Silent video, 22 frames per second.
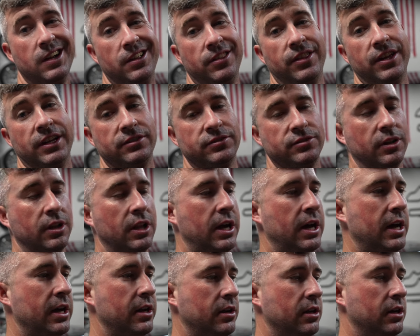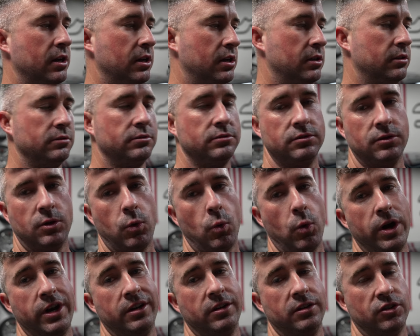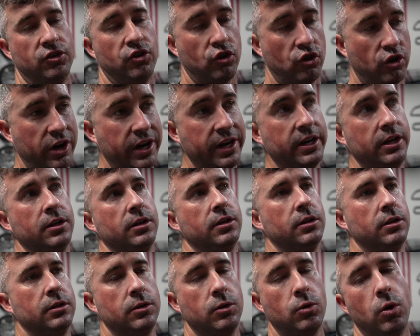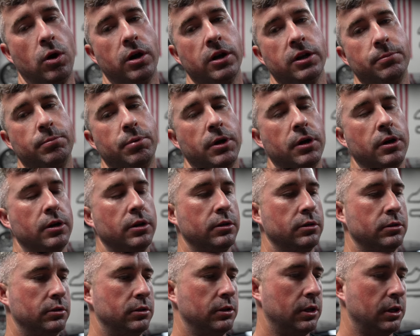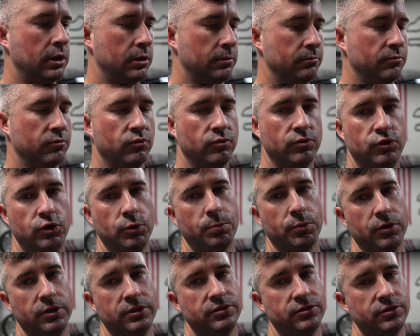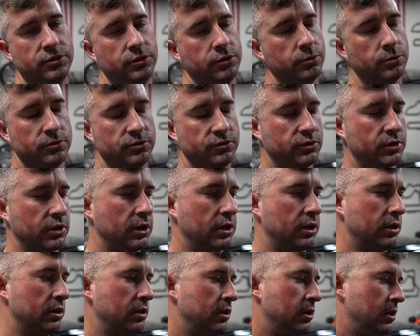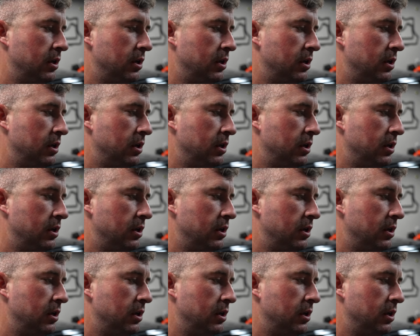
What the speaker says: Thanks a lot. Great quality part. Super easy to install.